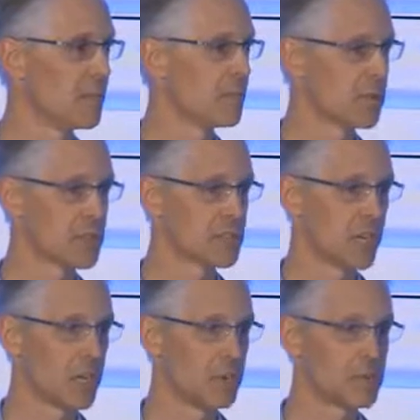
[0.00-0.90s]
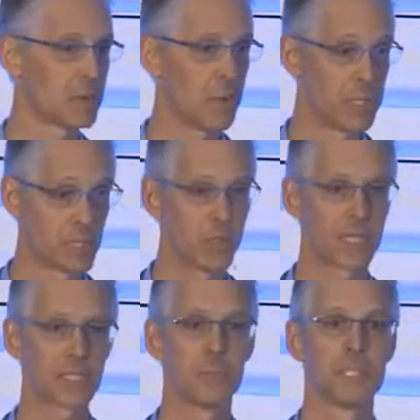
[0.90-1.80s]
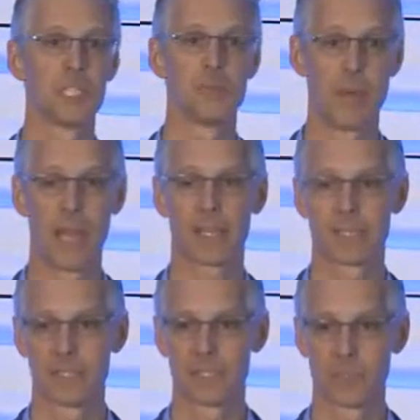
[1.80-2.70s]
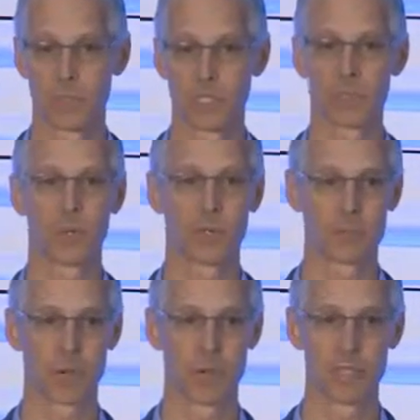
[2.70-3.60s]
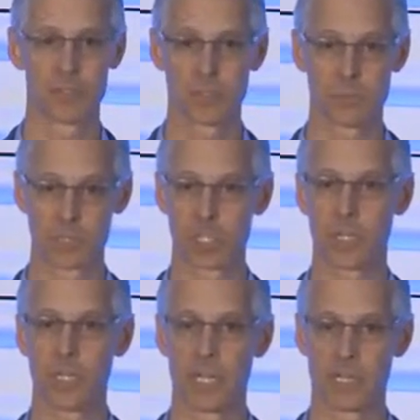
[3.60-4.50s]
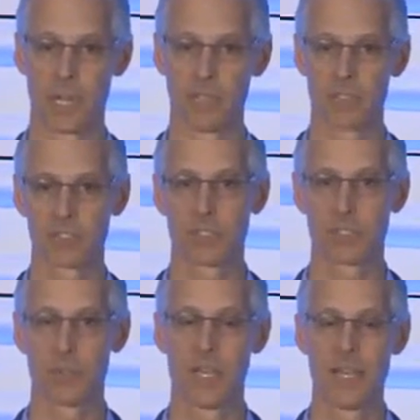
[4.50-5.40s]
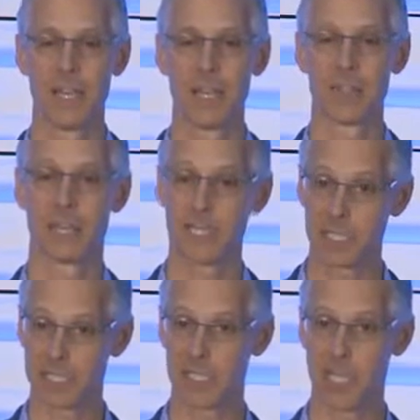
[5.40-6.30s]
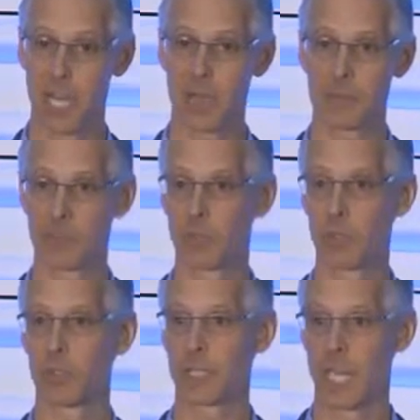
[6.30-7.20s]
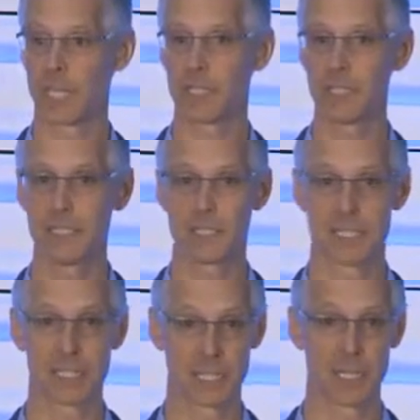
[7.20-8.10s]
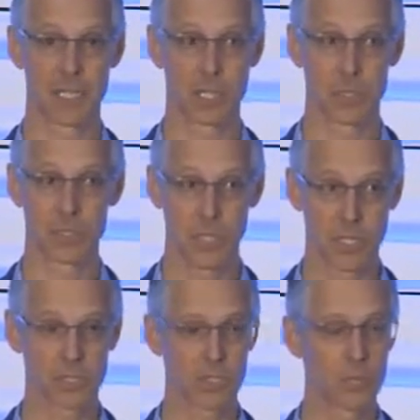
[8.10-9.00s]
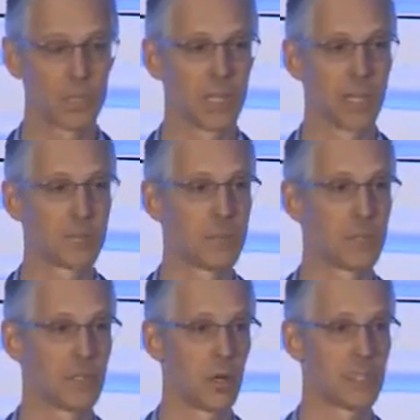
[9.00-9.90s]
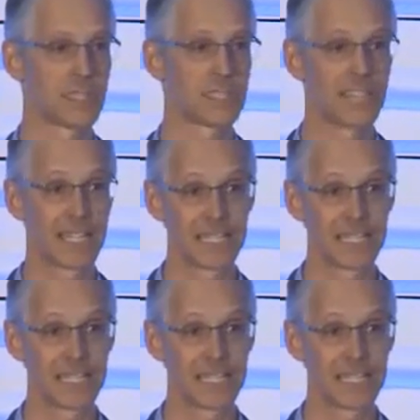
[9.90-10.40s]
with the startups, but we do ask them to give back. And that's a really important part in terms of sharing that knowledge. So that's going to take time to build organically. And I think there too, a lot of people in the audience,